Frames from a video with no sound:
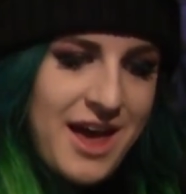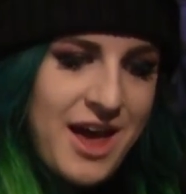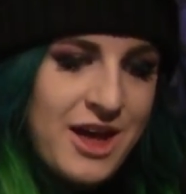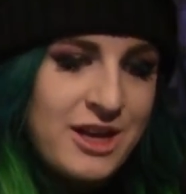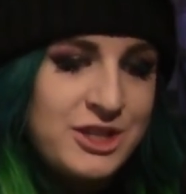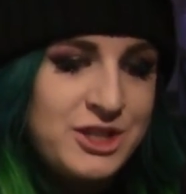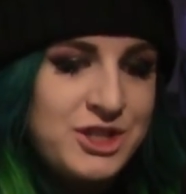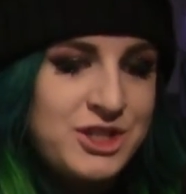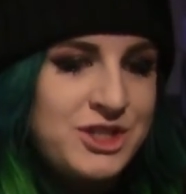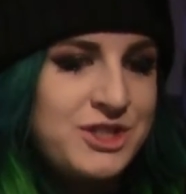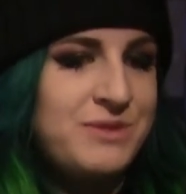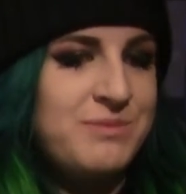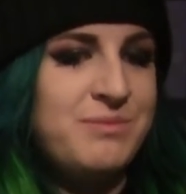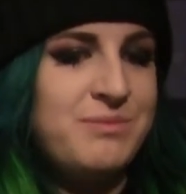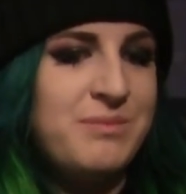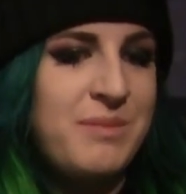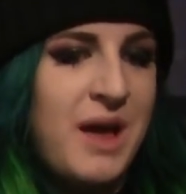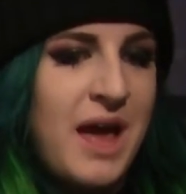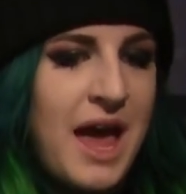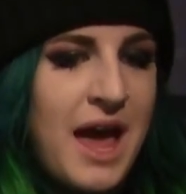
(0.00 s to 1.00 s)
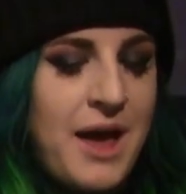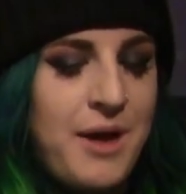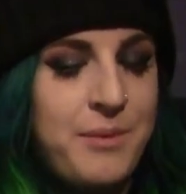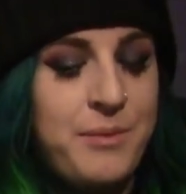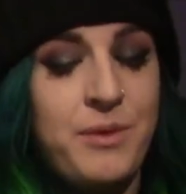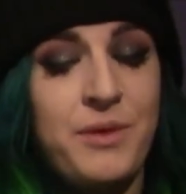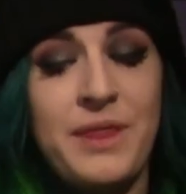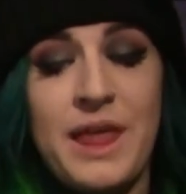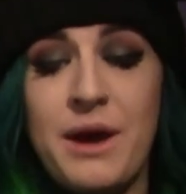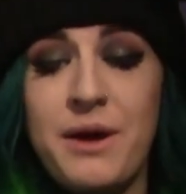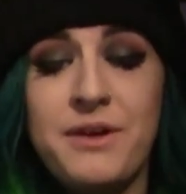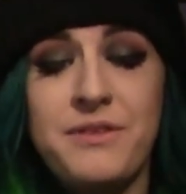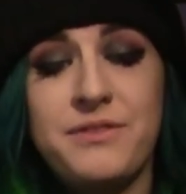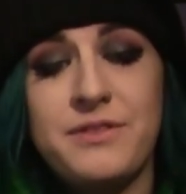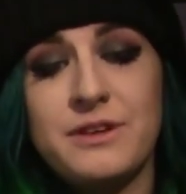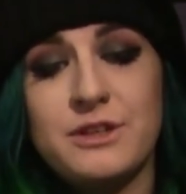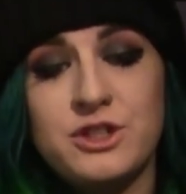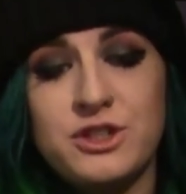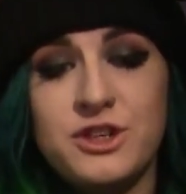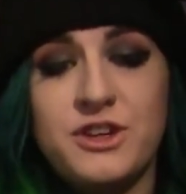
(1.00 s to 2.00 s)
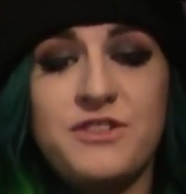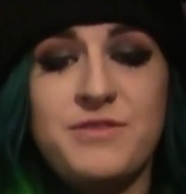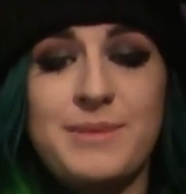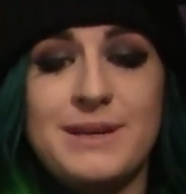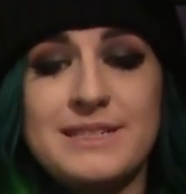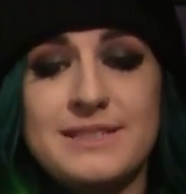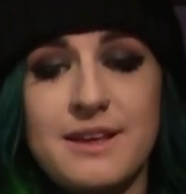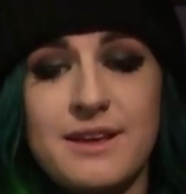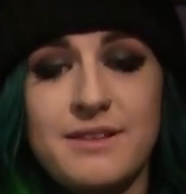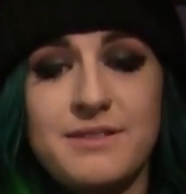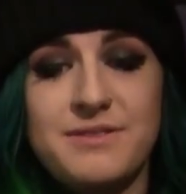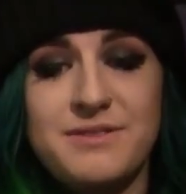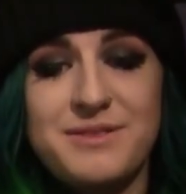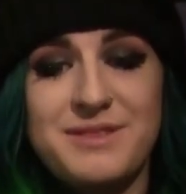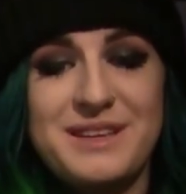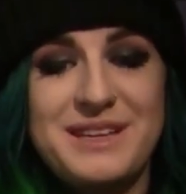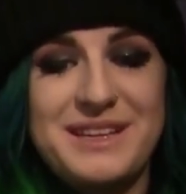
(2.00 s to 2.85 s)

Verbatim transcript: uns- well now I feel sure of myself